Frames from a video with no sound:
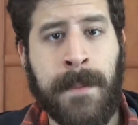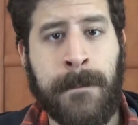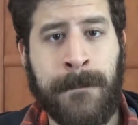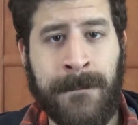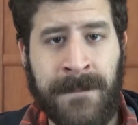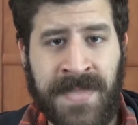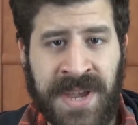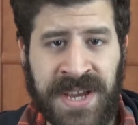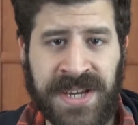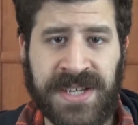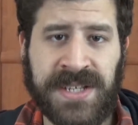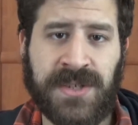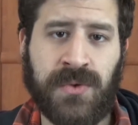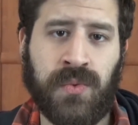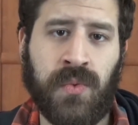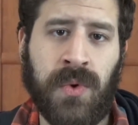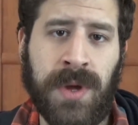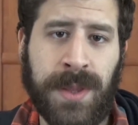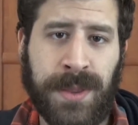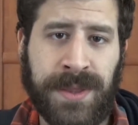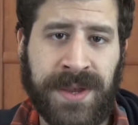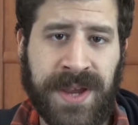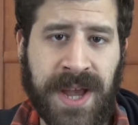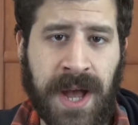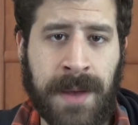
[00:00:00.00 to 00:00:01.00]
mixed
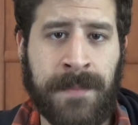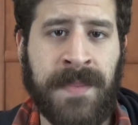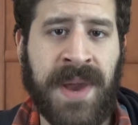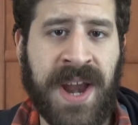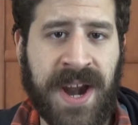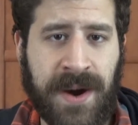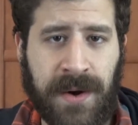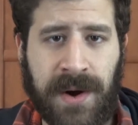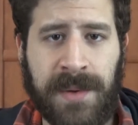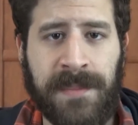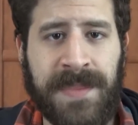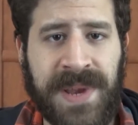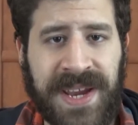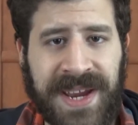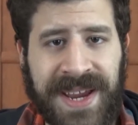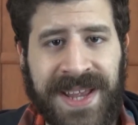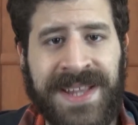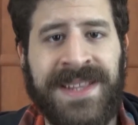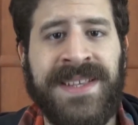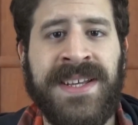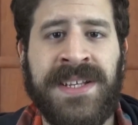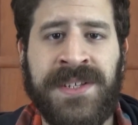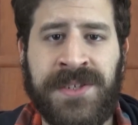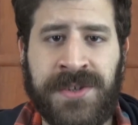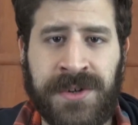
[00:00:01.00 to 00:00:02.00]
with gum arabic
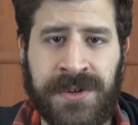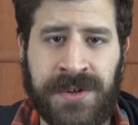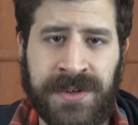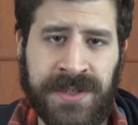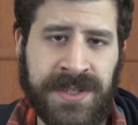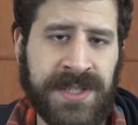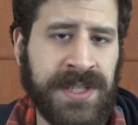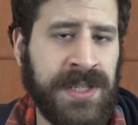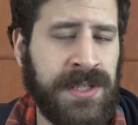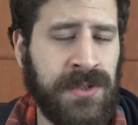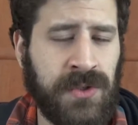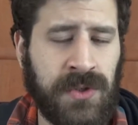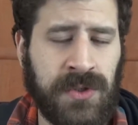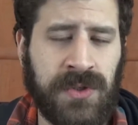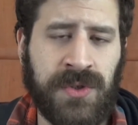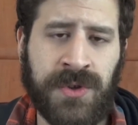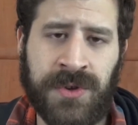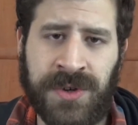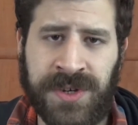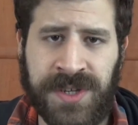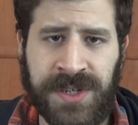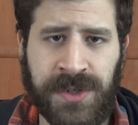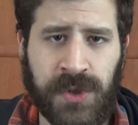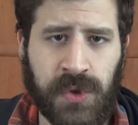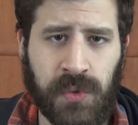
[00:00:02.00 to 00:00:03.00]
and then turned into,
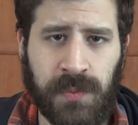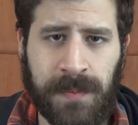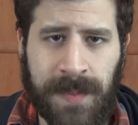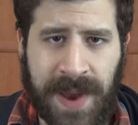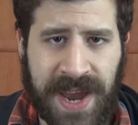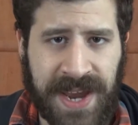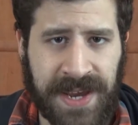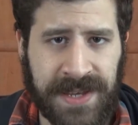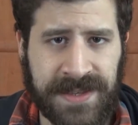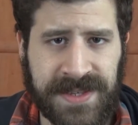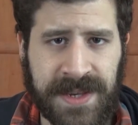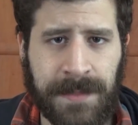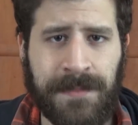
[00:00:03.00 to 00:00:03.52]
turned into paints.